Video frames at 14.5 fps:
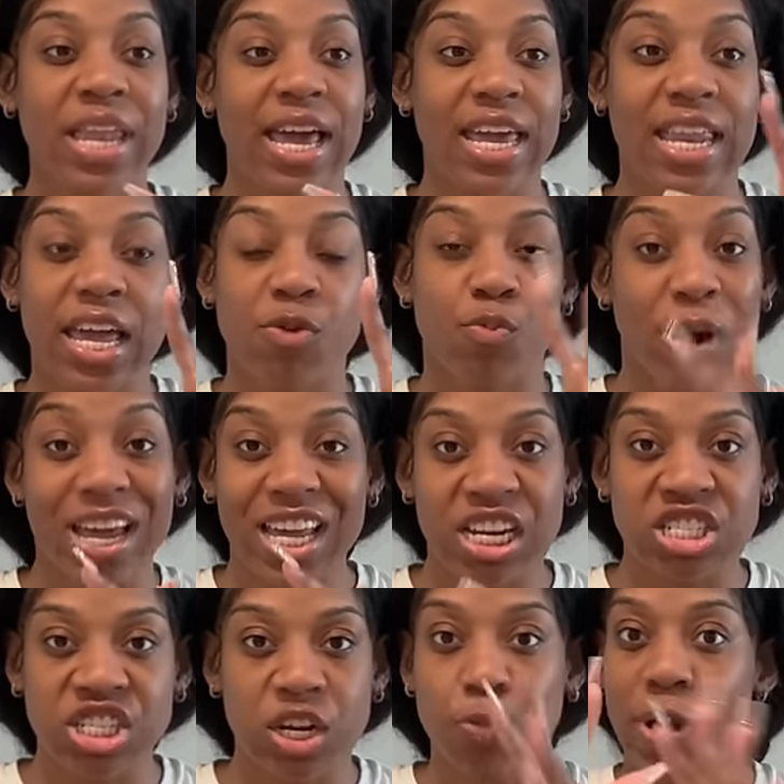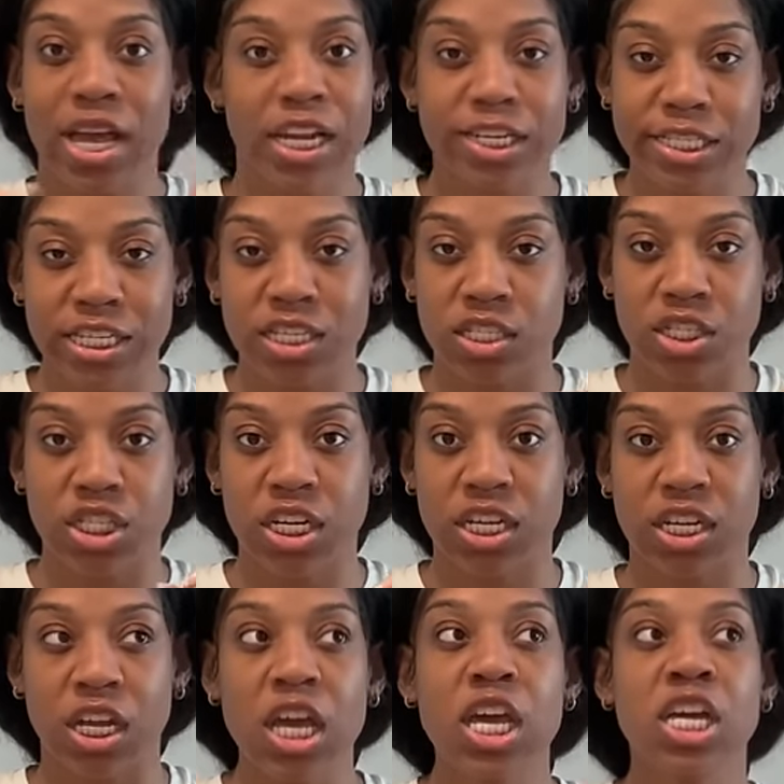like it ain't regular seasoned
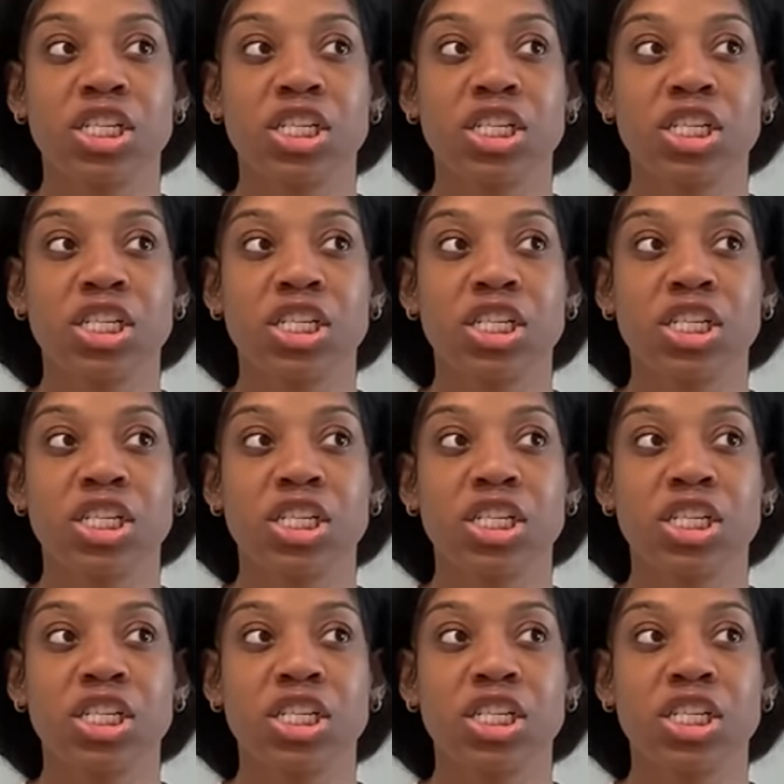chicken,